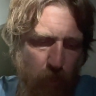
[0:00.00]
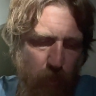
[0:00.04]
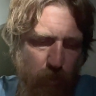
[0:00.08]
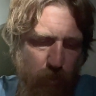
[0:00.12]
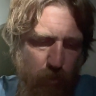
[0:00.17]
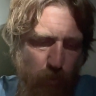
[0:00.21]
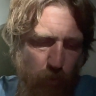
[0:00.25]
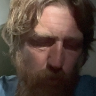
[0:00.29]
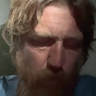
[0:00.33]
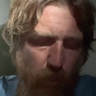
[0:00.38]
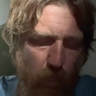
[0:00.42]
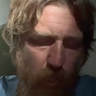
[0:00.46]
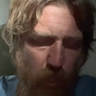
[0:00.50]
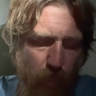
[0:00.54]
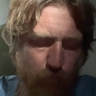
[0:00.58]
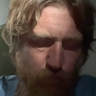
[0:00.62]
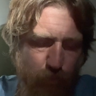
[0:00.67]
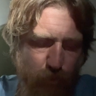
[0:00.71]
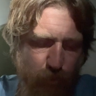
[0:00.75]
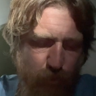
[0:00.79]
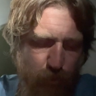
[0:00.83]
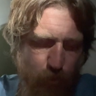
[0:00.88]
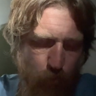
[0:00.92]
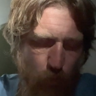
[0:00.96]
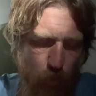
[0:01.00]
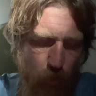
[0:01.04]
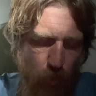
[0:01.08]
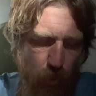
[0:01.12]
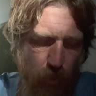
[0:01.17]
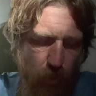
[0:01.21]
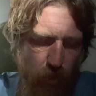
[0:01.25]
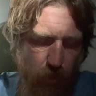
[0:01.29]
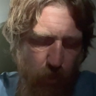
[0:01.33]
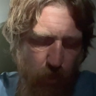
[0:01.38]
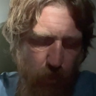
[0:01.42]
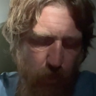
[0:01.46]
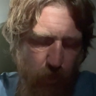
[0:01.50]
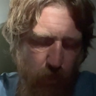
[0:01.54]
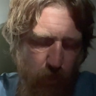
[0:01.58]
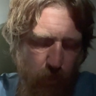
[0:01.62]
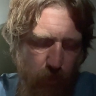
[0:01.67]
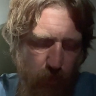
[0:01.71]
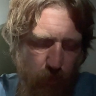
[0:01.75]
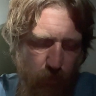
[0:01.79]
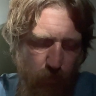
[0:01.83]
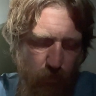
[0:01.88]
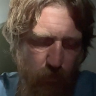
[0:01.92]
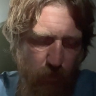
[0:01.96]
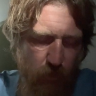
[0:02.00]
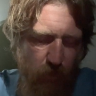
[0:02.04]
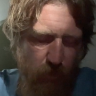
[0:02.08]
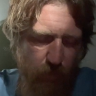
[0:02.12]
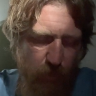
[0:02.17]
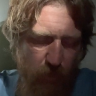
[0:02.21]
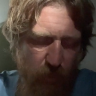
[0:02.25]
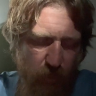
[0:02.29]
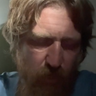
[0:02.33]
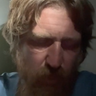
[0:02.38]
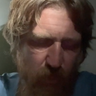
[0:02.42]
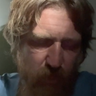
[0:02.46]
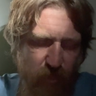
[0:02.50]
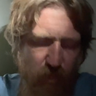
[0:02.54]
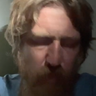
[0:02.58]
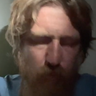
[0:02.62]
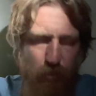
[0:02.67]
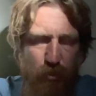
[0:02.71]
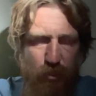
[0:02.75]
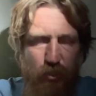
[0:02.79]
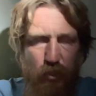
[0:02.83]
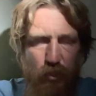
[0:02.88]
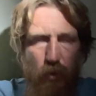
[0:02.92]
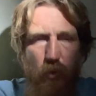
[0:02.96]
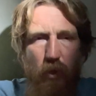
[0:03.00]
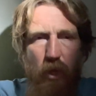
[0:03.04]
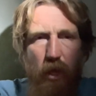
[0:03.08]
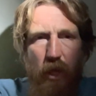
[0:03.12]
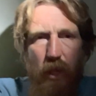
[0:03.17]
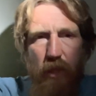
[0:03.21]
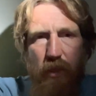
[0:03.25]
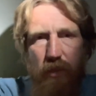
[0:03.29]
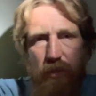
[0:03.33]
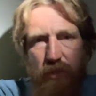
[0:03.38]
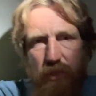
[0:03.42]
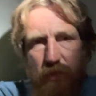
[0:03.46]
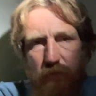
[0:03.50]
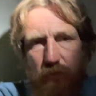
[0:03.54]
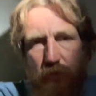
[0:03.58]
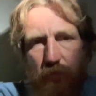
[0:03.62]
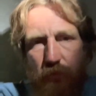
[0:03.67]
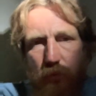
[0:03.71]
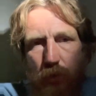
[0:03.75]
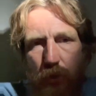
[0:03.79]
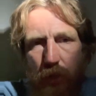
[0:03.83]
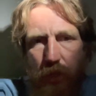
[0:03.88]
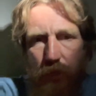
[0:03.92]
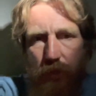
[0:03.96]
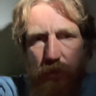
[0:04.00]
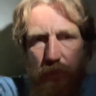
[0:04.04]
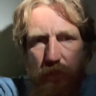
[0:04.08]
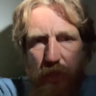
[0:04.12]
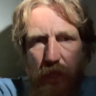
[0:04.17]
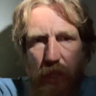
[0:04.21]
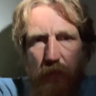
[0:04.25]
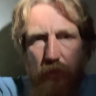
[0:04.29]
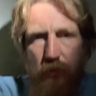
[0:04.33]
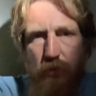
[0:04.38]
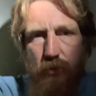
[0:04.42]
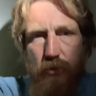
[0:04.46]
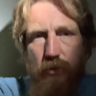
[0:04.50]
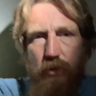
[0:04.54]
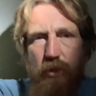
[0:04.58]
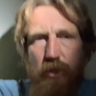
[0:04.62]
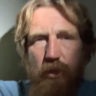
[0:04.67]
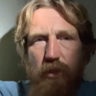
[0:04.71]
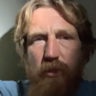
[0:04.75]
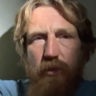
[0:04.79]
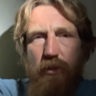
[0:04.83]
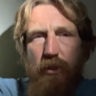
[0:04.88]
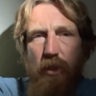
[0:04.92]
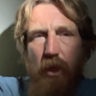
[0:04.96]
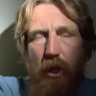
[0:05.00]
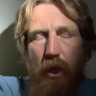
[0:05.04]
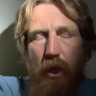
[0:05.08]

So I got up this morning. It was because I was so high at 7,400 now, the trees.